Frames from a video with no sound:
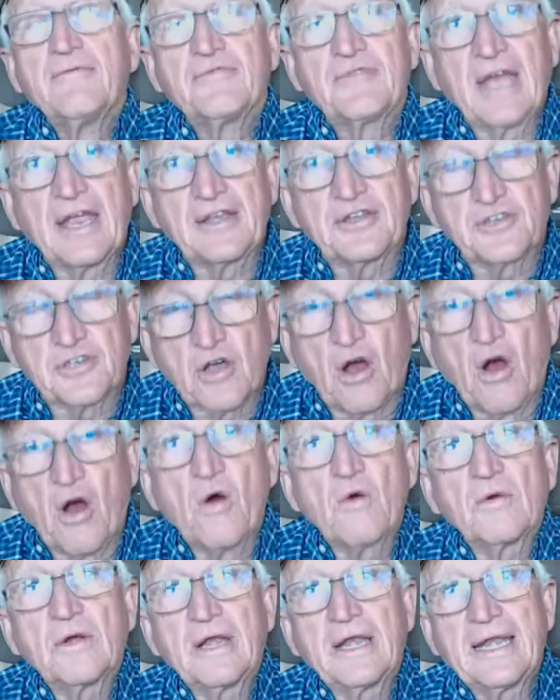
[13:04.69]
They
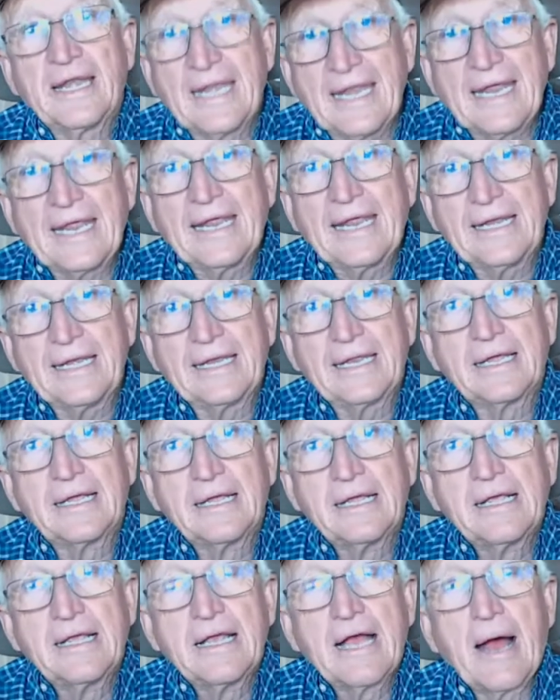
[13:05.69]
don't need
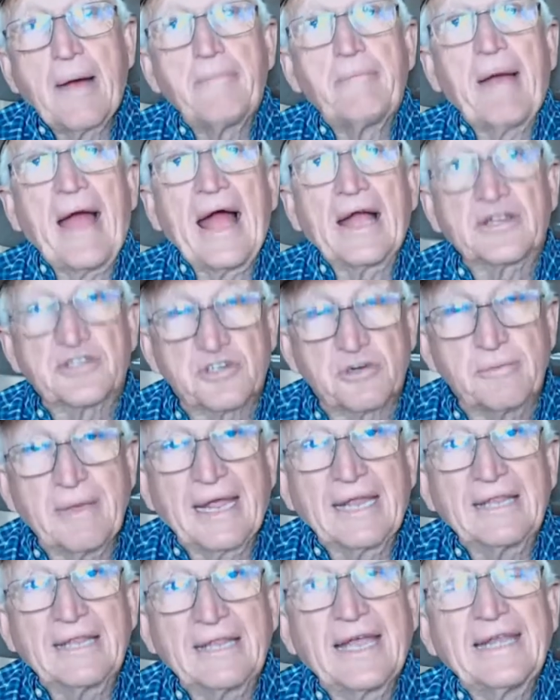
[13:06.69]
a pasture
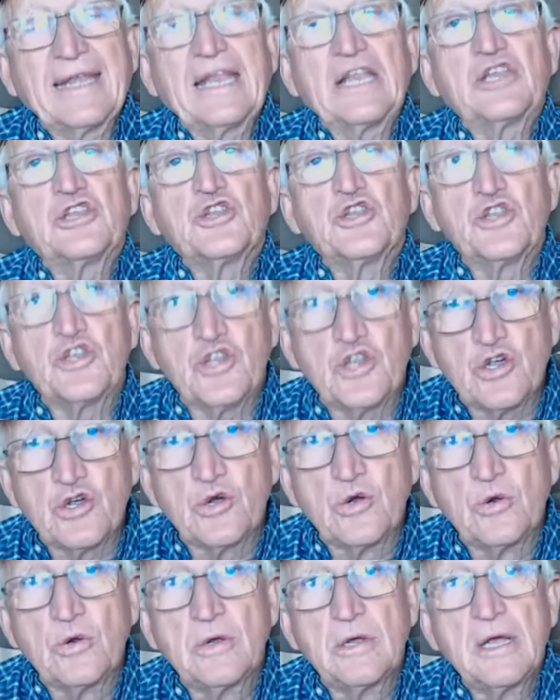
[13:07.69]
mate. They need
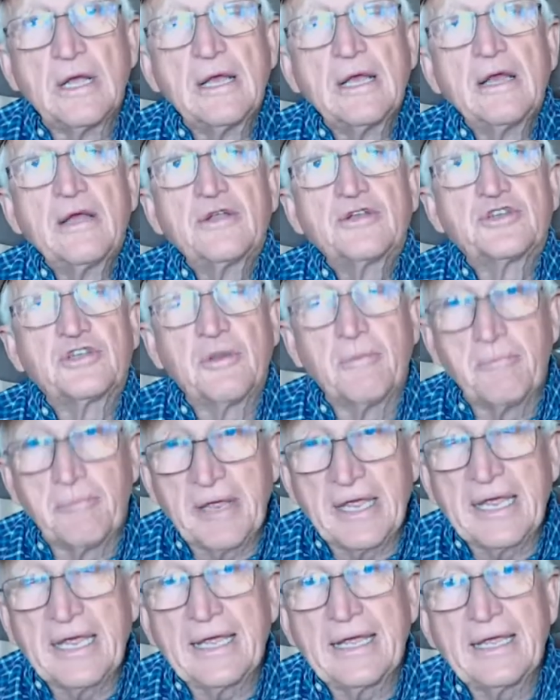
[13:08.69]
you to
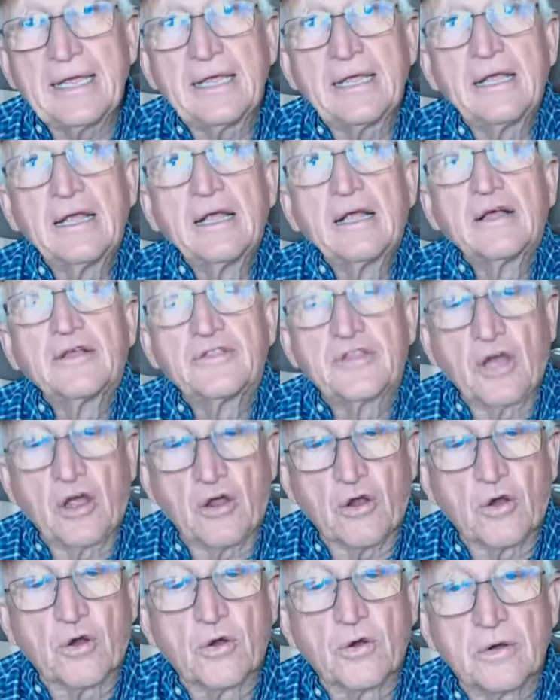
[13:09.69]
be the
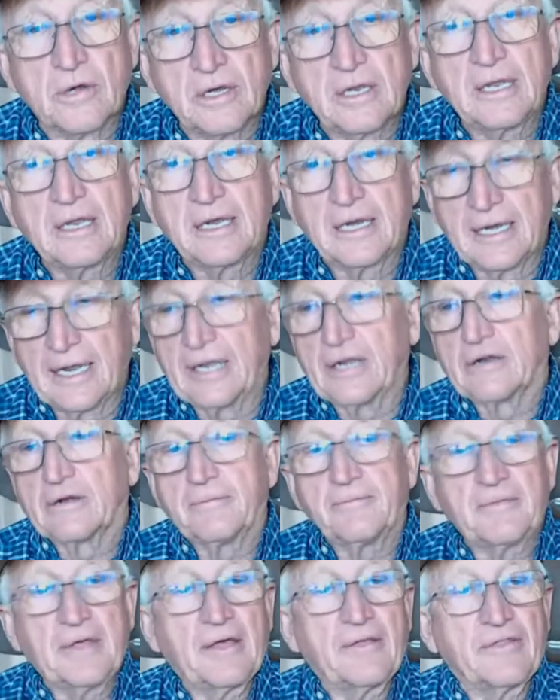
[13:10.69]
herd leader.
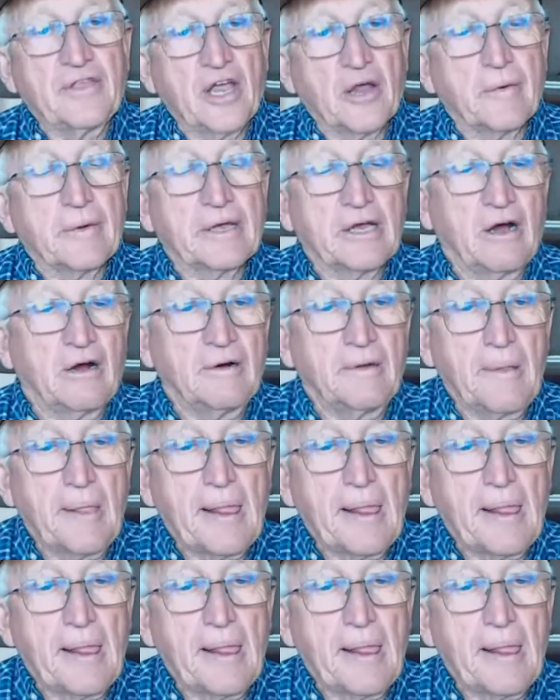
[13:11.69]
And there we go.